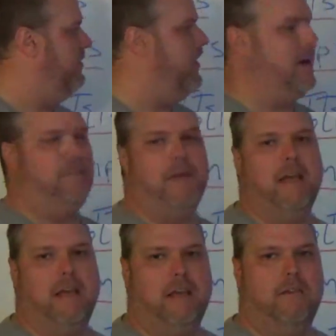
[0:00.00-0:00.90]
find
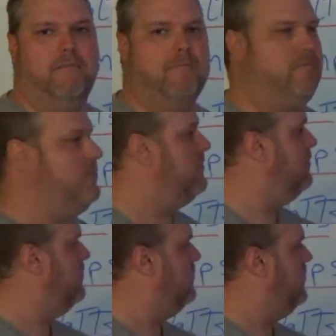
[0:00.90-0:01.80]
P,
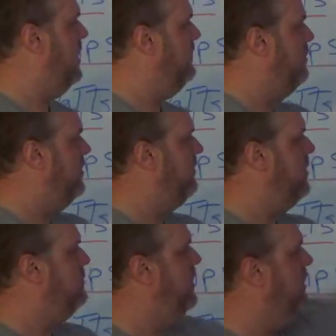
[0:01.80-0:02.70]

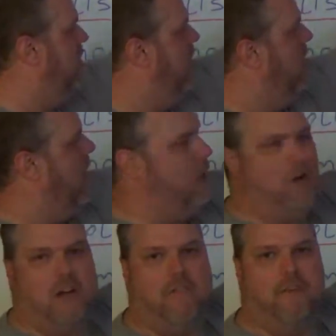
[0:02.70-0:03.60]
I
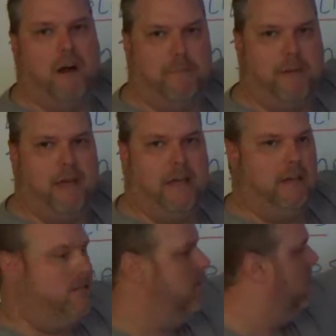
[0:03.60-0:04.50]
would cover up P.
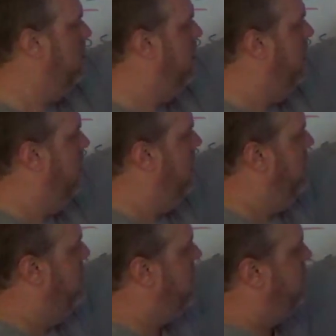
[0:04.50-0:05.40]

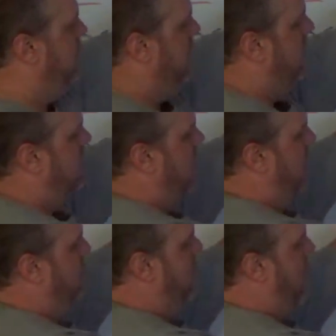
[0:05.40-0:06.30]
This means
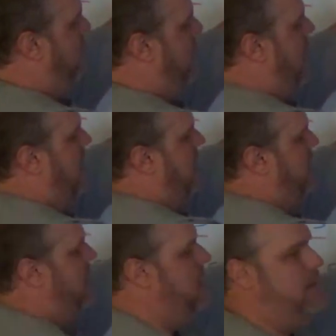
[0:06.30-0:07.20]
I would have I
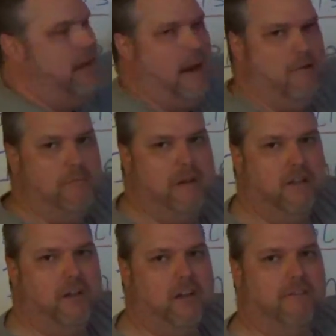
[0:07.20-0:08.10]
and E that I would be
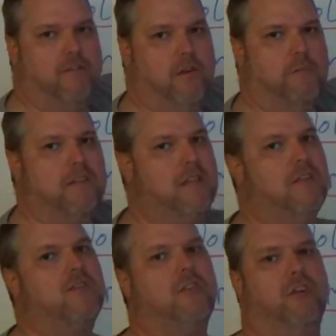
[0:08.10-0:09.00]
looking for, but see,
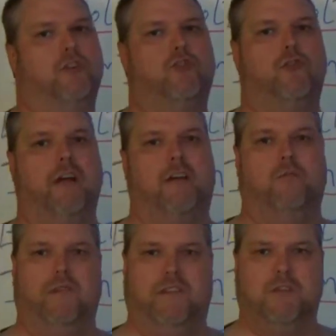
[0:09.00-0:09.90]
there's a little trick
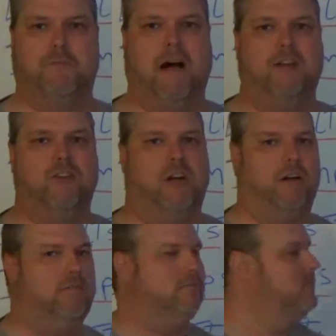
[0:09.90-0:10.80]
with this pie
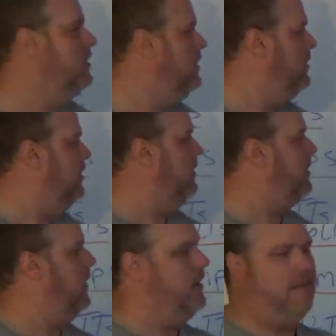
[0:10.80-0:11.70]
chart.
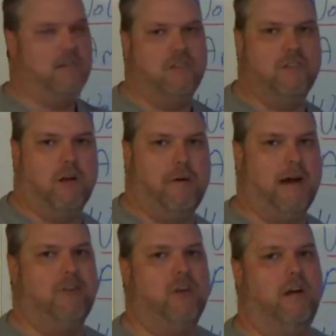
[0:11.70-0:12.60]
Okay, this is our
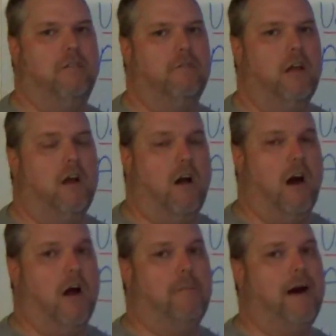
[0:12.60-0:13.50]
pie chart.
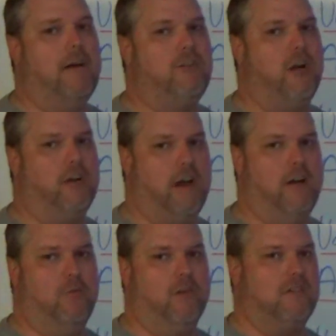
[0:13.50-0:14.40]
Our pie chart kind
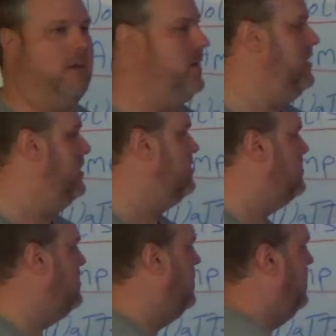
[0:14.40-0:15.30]
of works like
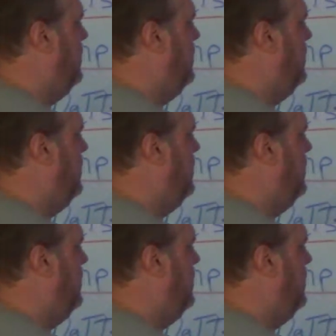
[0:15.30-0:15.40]
this.